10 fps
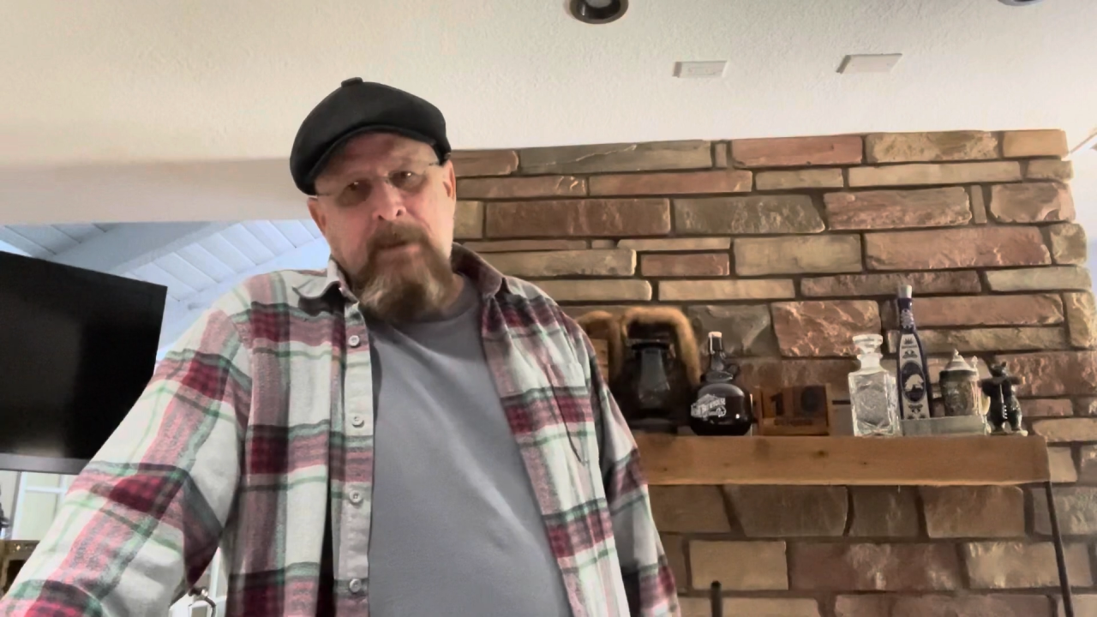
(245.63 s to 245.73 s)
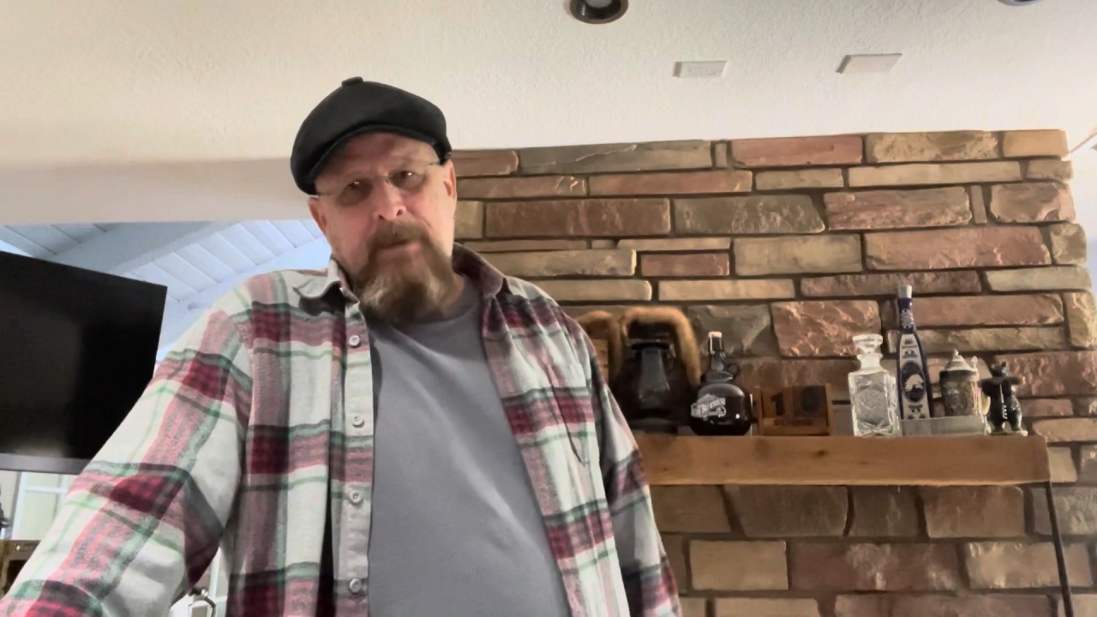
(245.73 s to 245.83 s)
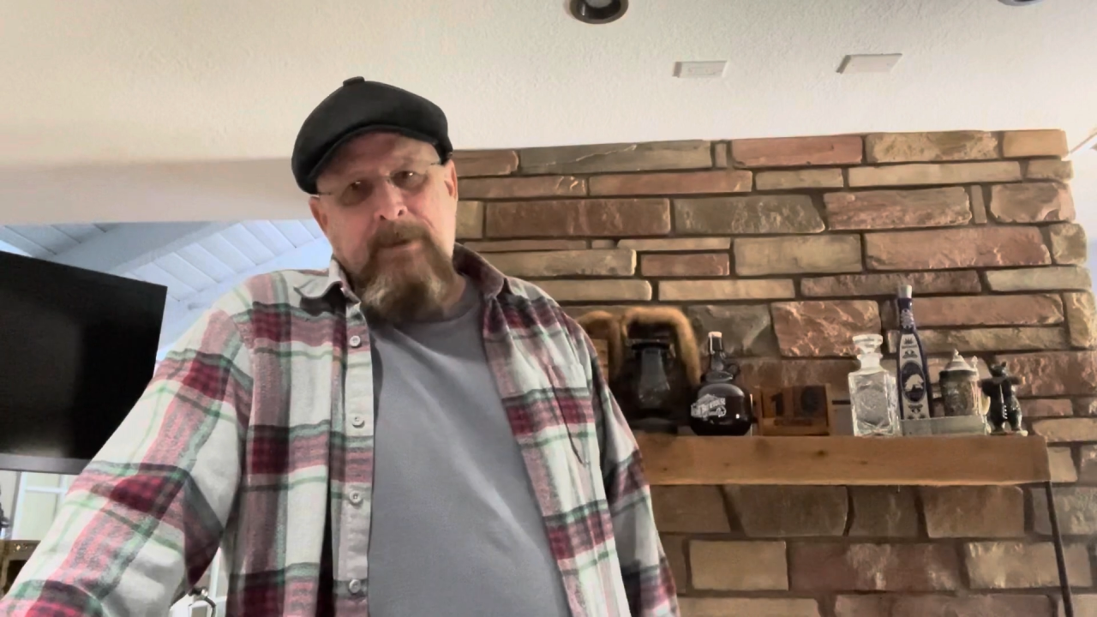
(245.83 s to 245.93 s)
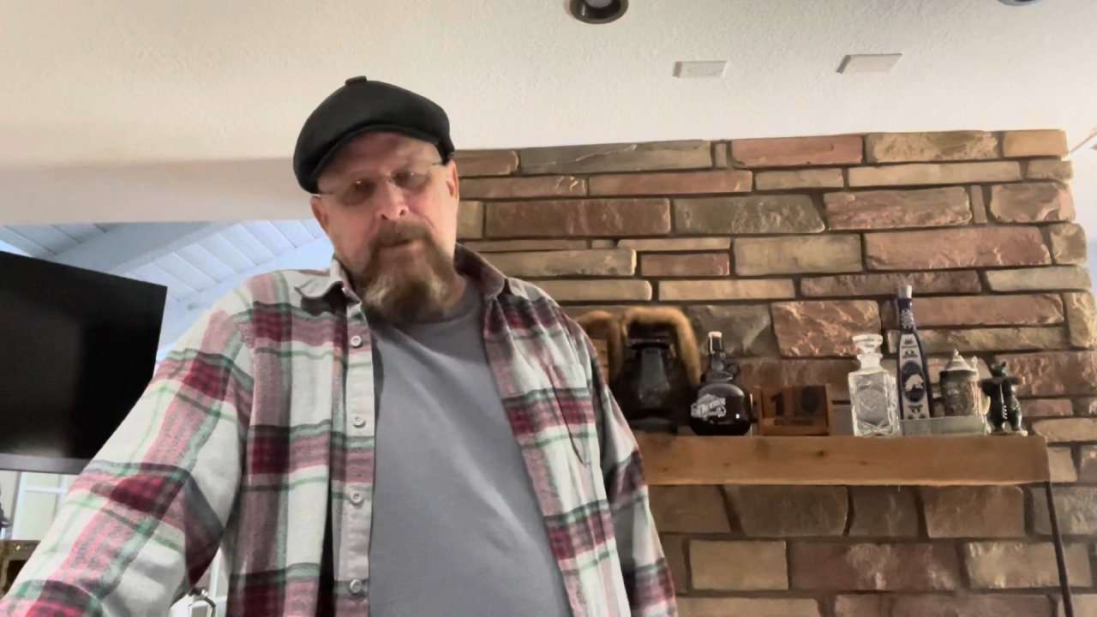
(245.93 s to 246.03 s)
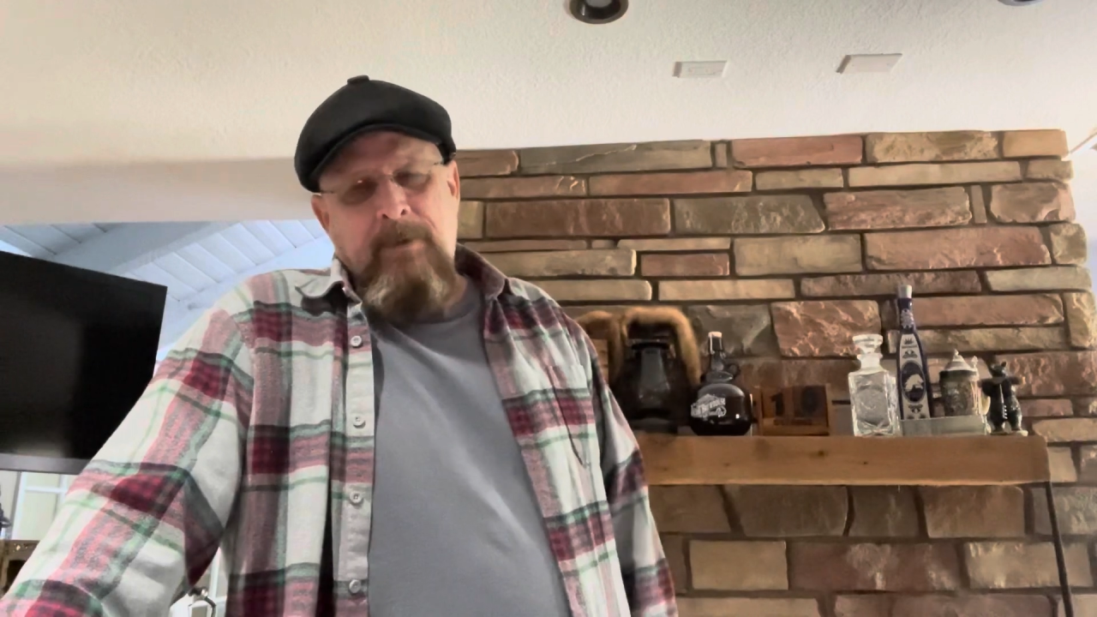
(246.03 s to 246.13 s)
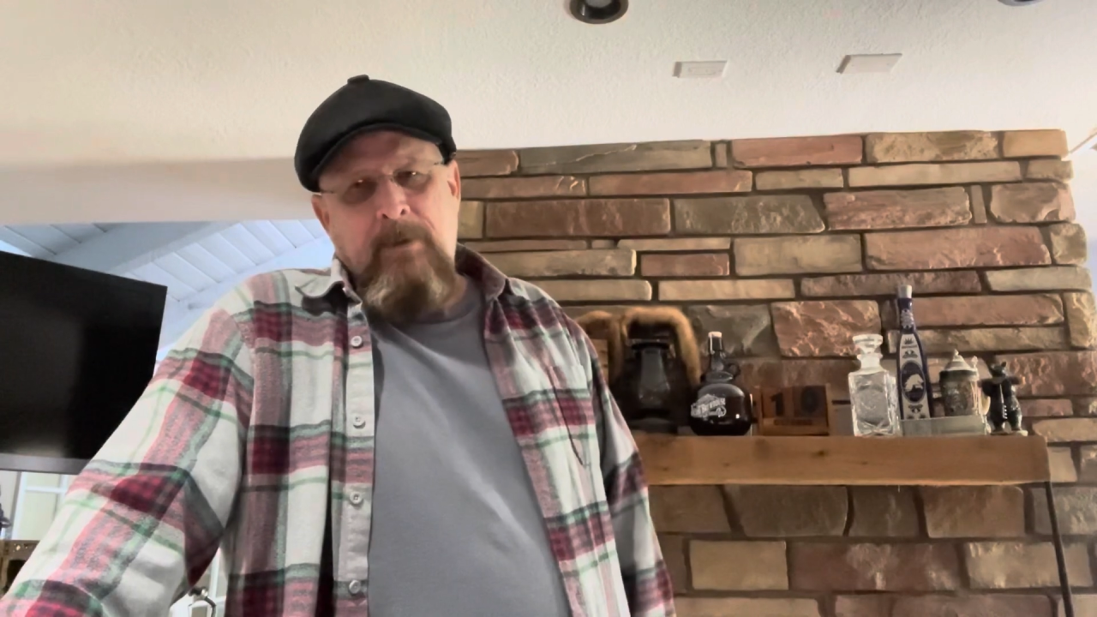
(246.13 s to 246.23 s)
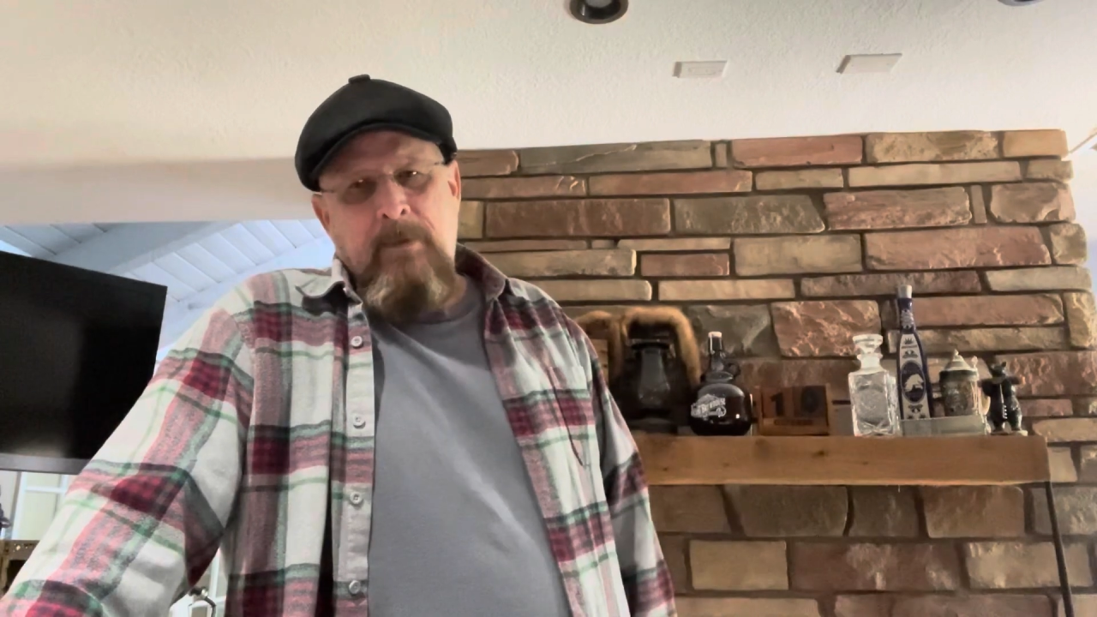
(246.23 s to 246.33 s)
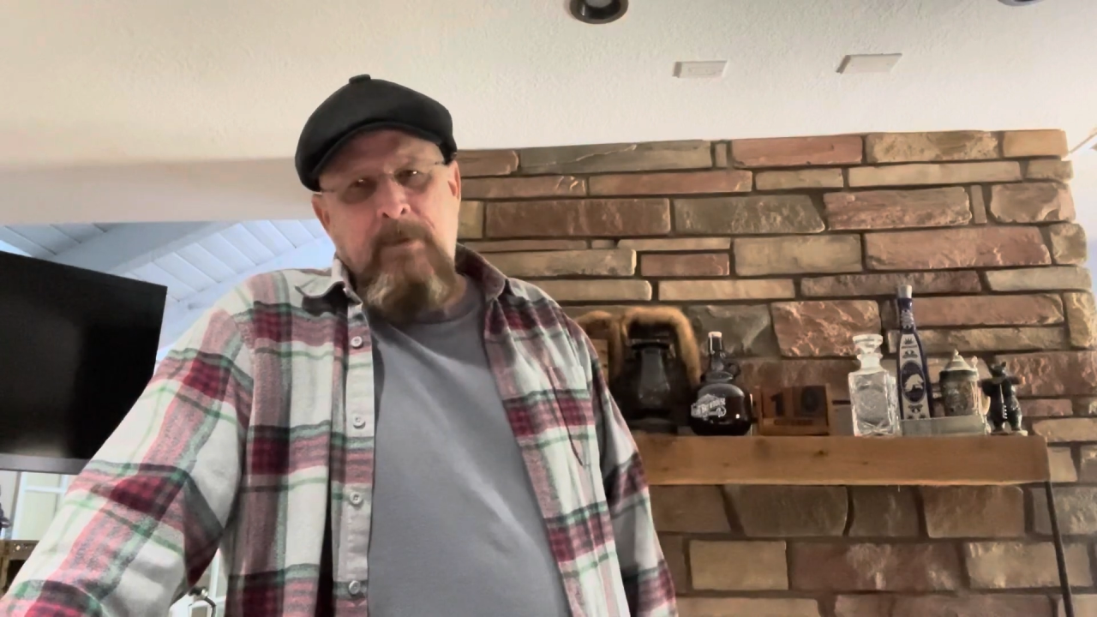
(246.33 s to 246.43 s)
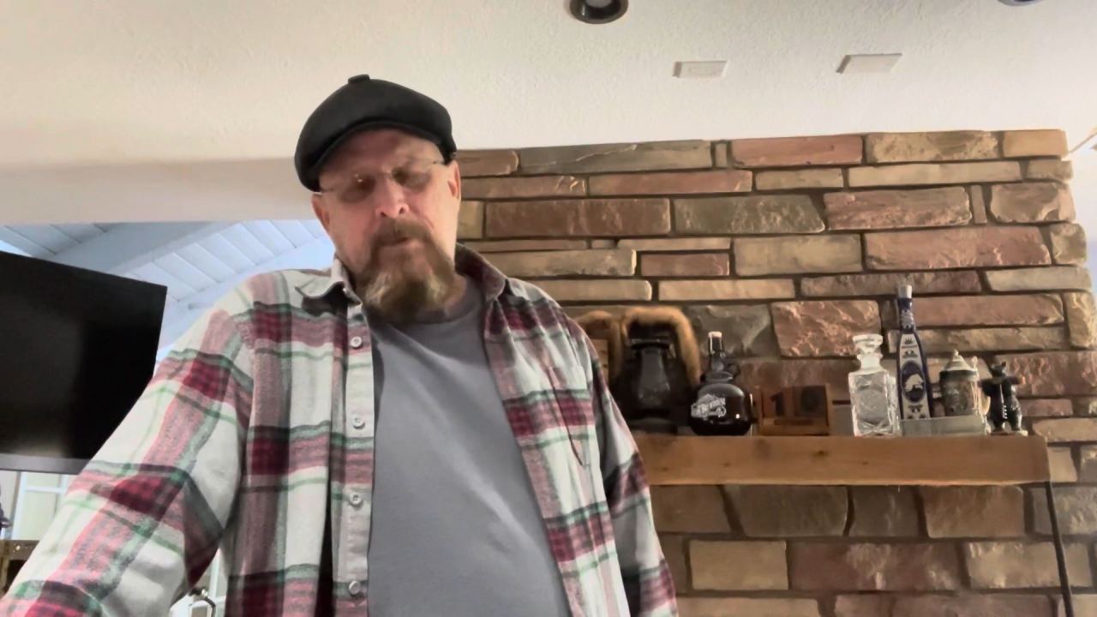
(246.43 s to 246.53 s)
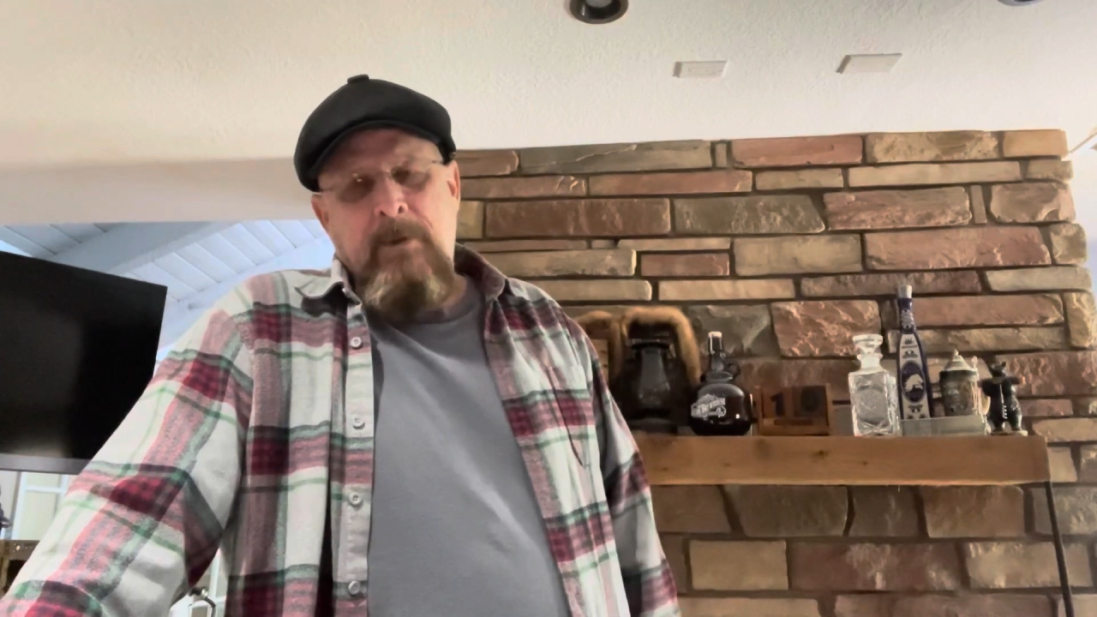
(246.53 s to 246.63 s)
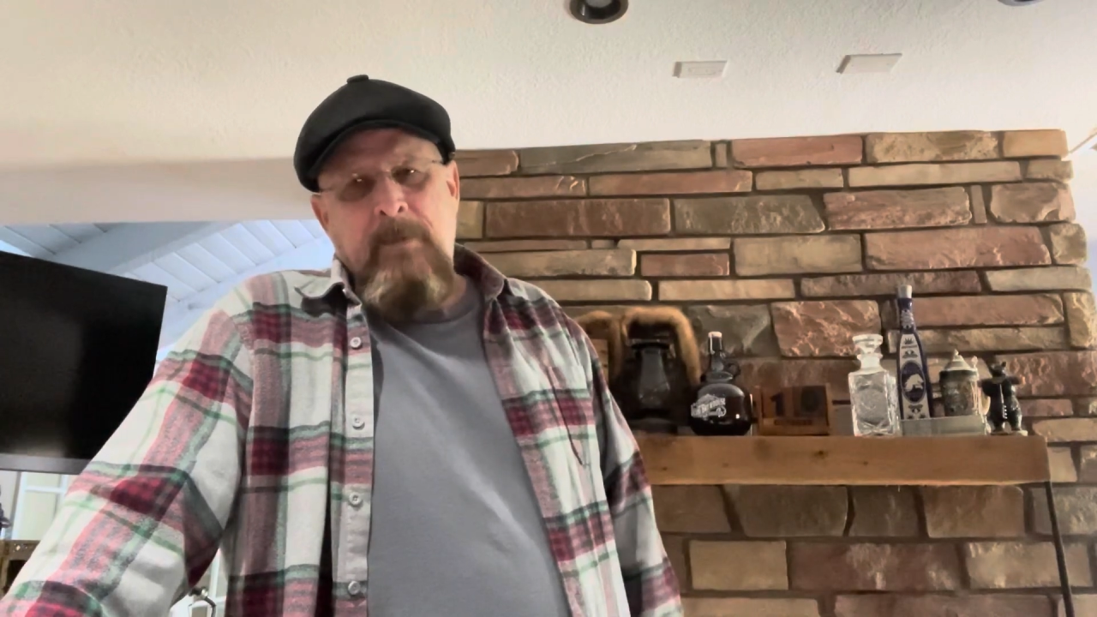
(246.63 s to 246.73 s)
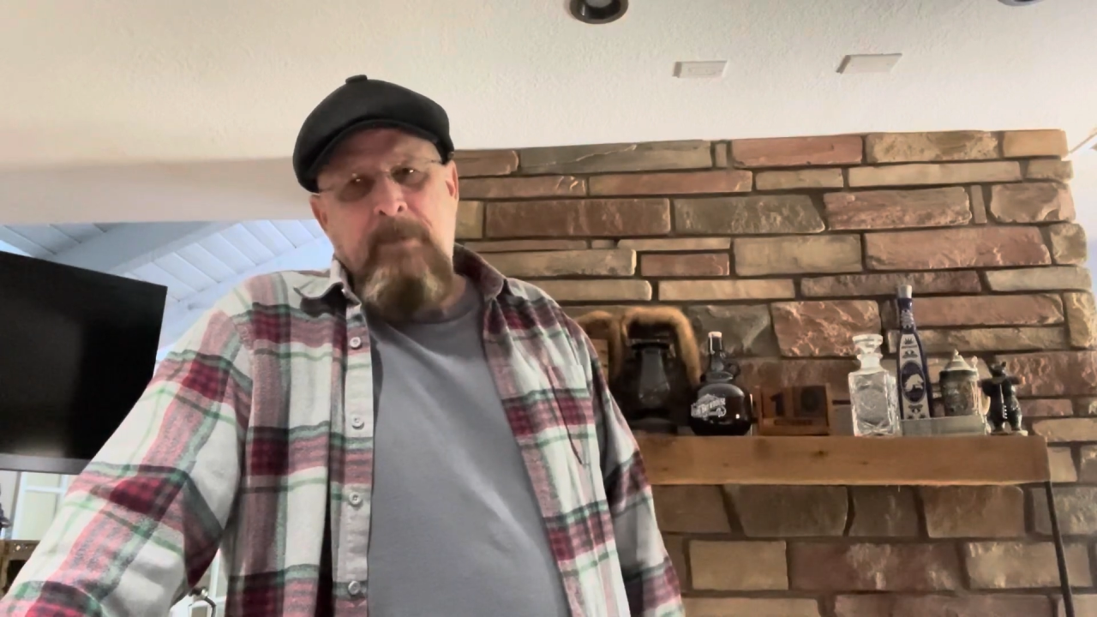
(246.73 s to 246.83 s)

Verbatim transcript: uh, your local home